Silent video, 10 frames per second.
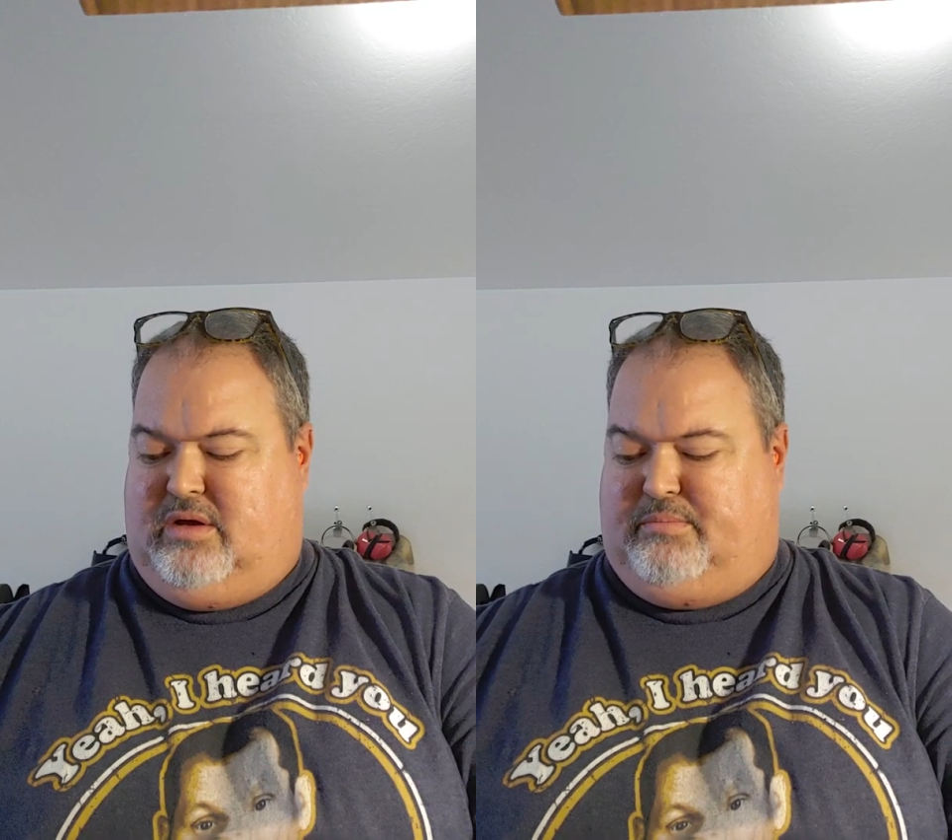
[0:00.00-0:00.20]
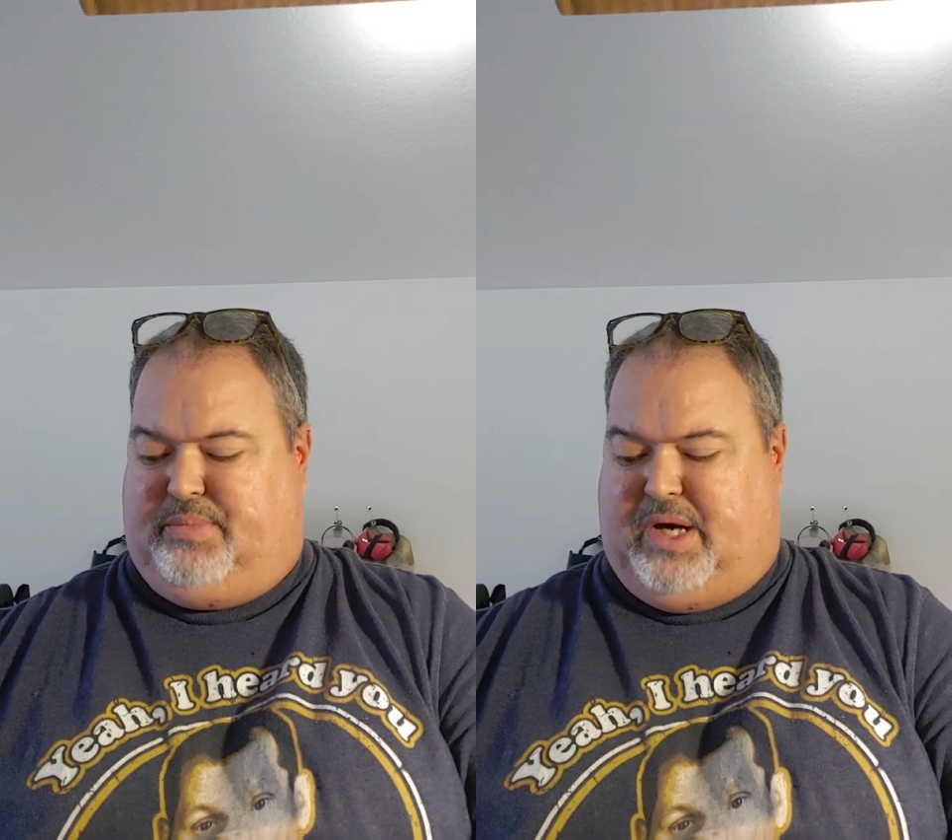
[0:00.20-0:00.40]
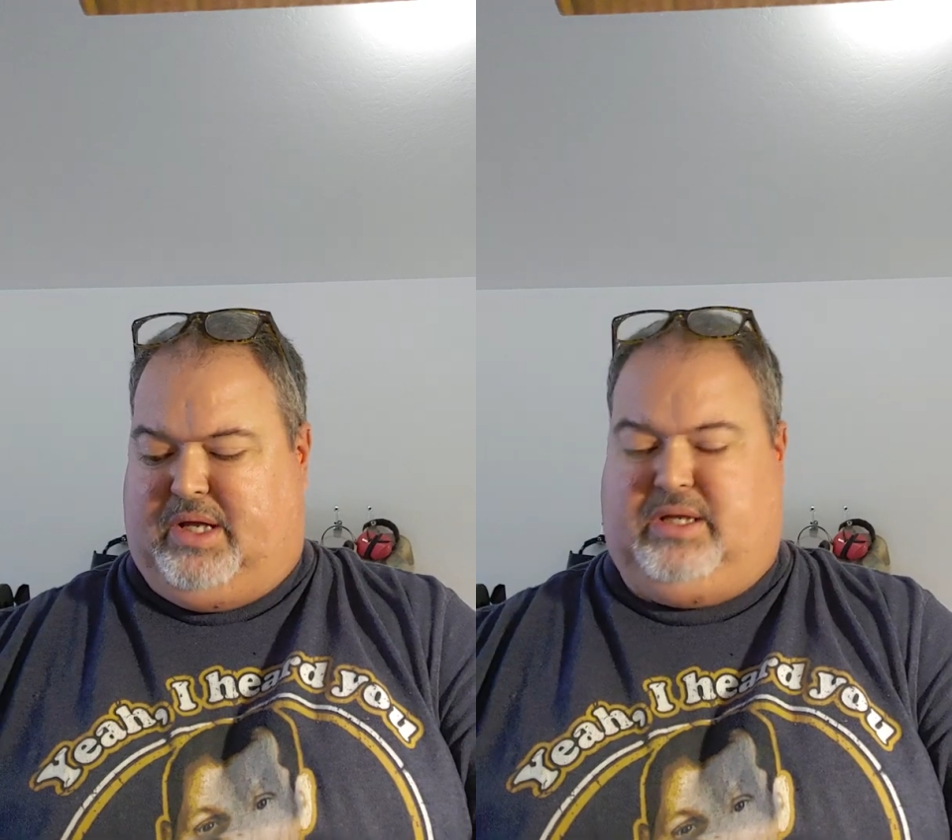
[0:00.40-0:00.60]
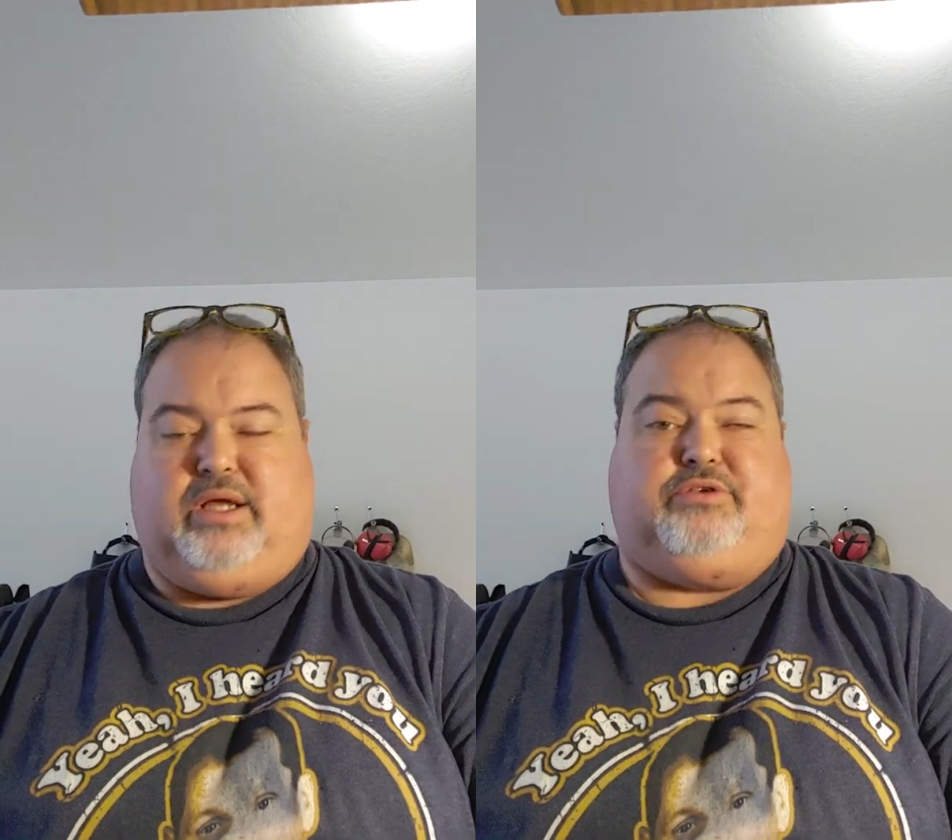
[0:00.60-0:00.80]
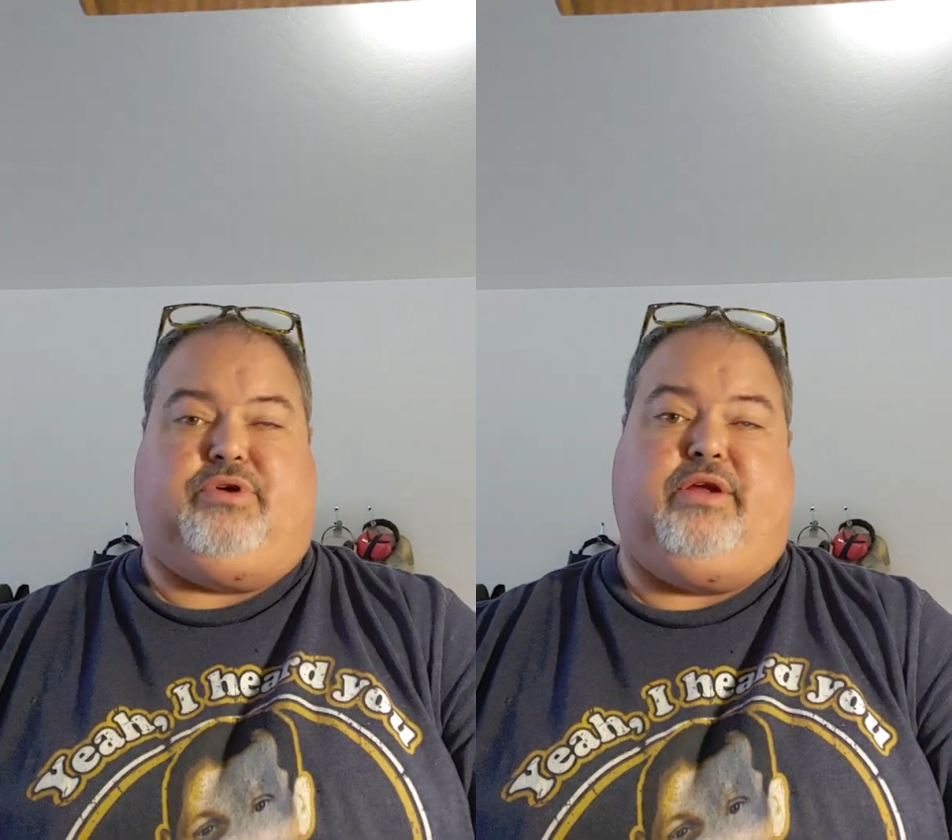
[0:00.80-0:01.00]
But
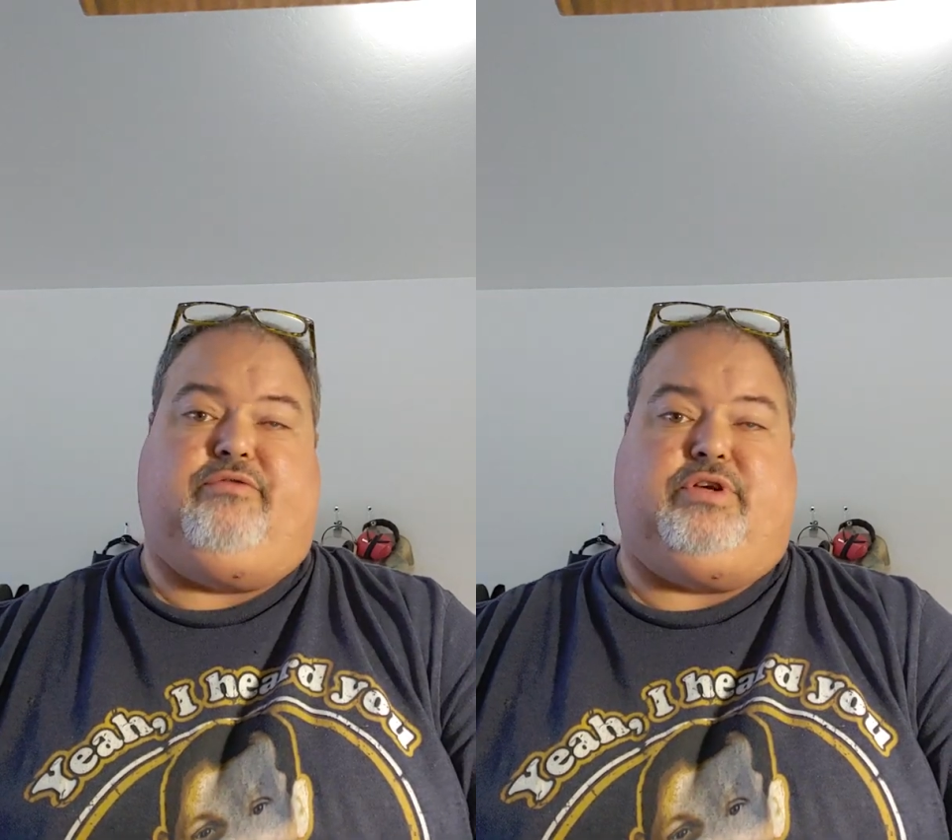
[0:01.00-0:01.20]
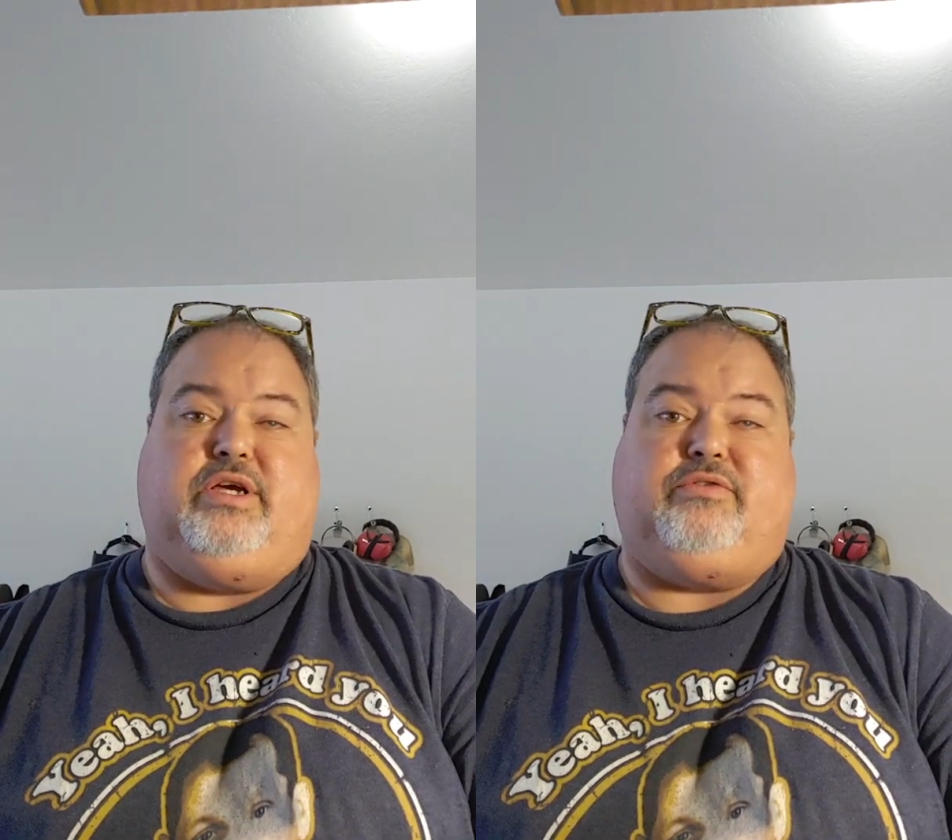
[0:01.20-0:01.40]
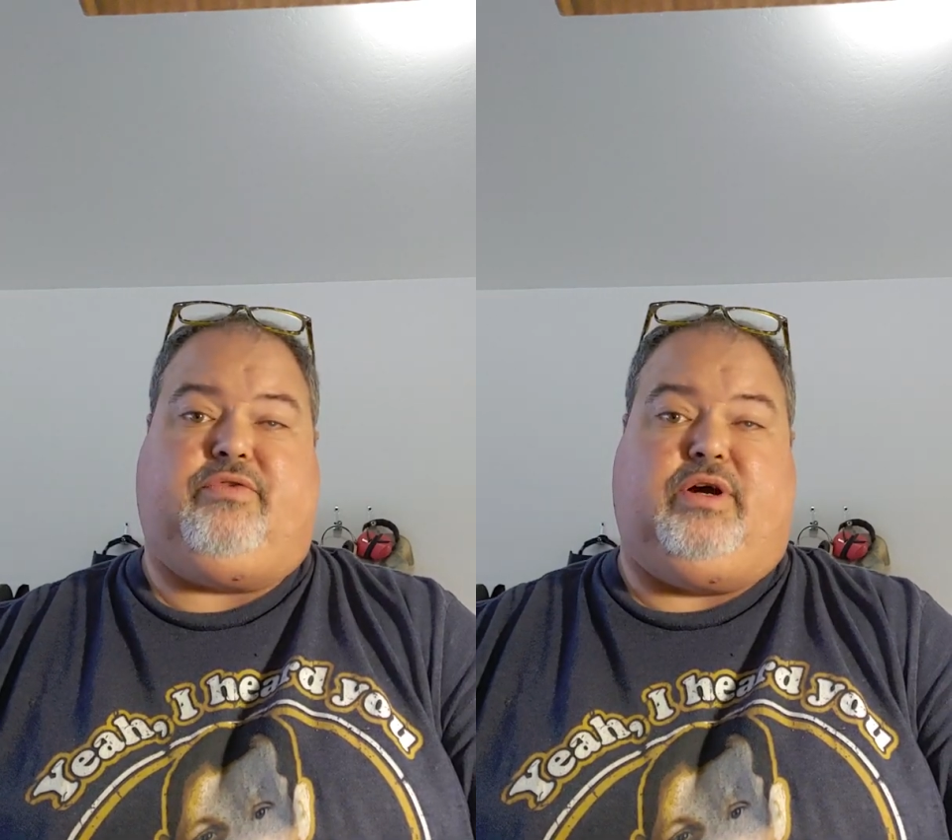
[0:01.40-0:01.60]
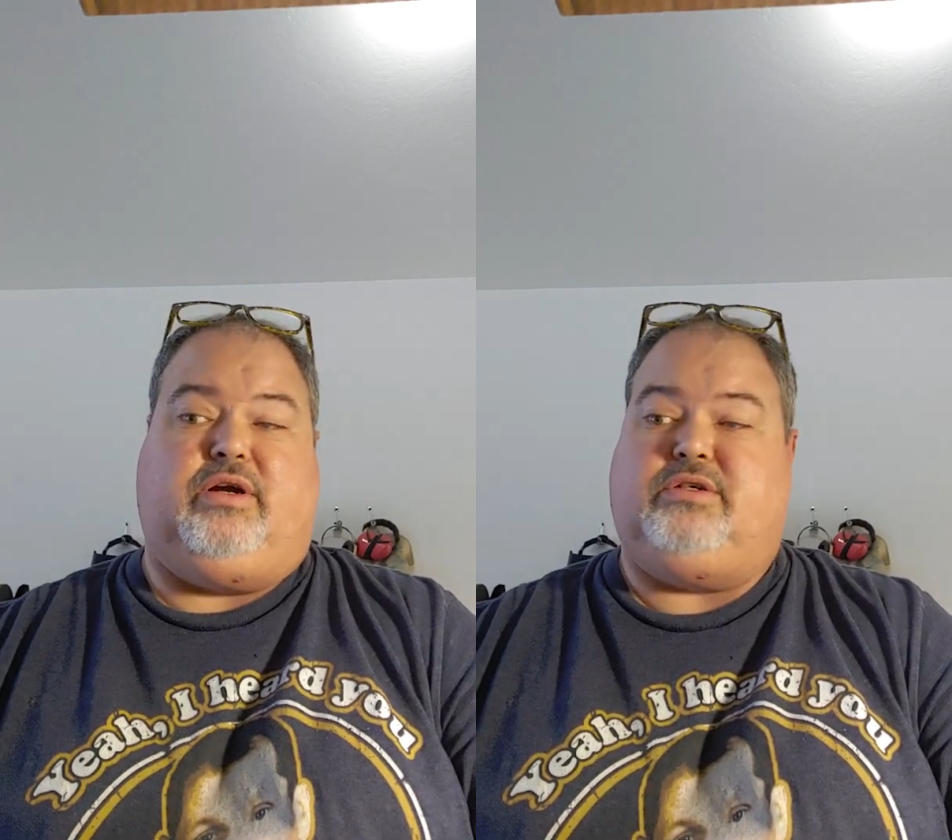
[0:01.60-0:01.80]
it's ready for test fire,